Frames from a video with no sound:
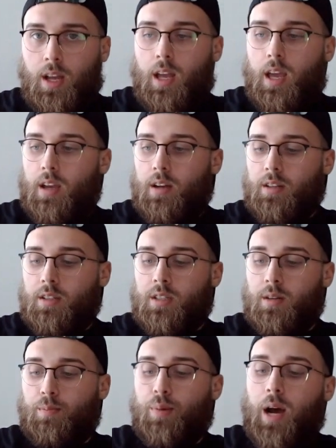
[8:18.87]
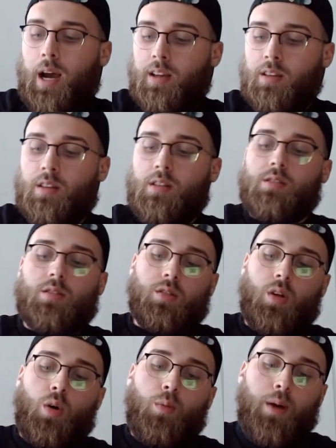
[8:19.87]
And buying these
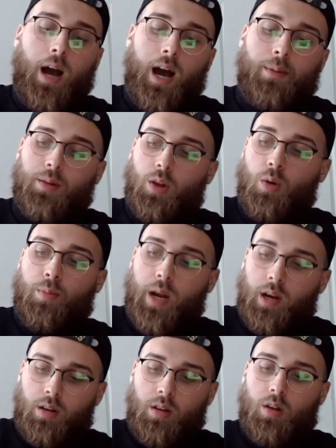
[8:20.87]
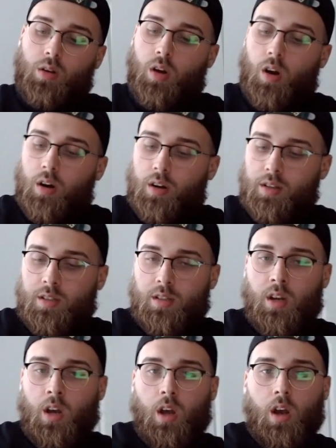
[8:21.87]
low pop, low parallel
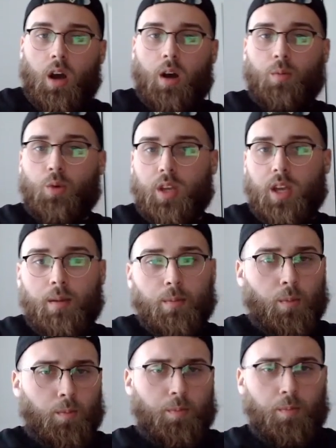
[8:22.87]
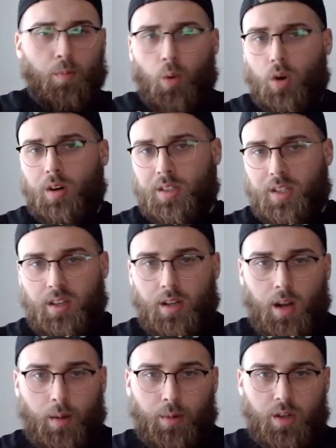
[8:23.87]
cards, we'll get more into the
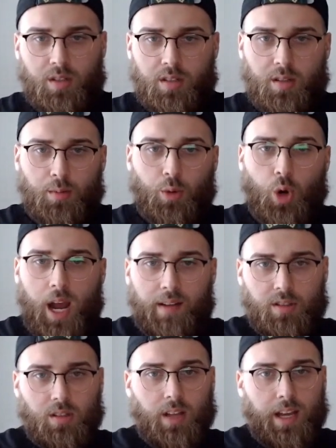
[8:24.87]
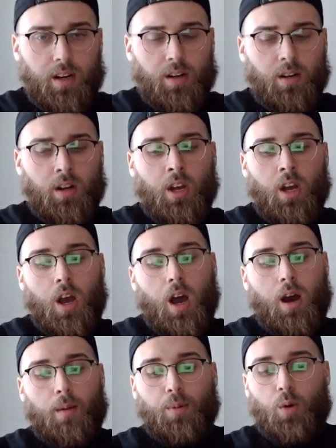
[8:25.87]
numbers and some graphs later.
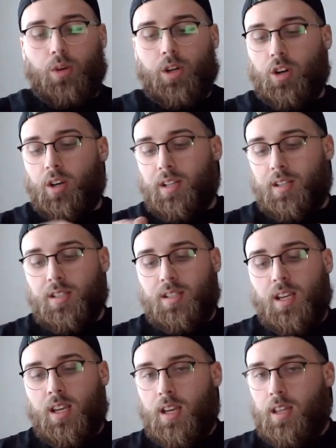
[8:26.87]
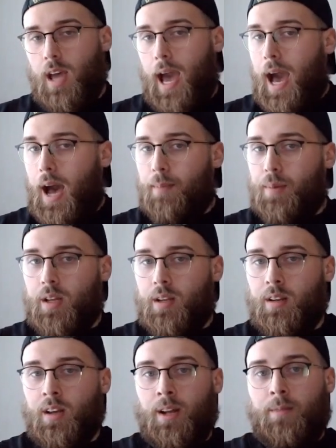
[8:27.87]
But what you're going to see
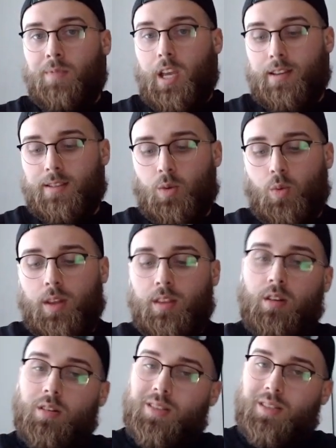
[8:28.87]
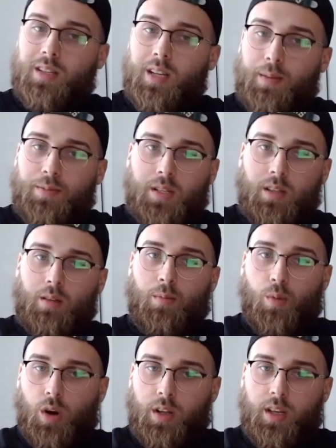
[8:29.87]
happen is when there's dips in the
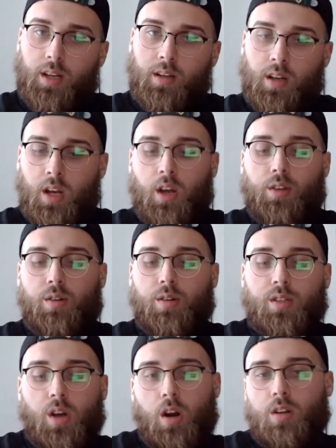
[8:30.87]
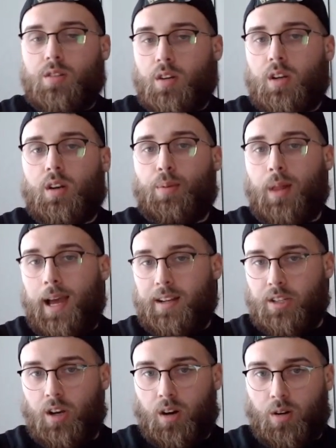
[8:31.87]
market, those cards are going to
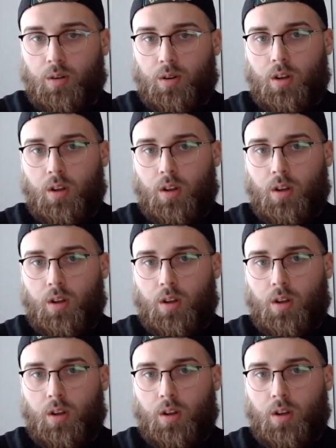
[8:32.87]
plateau.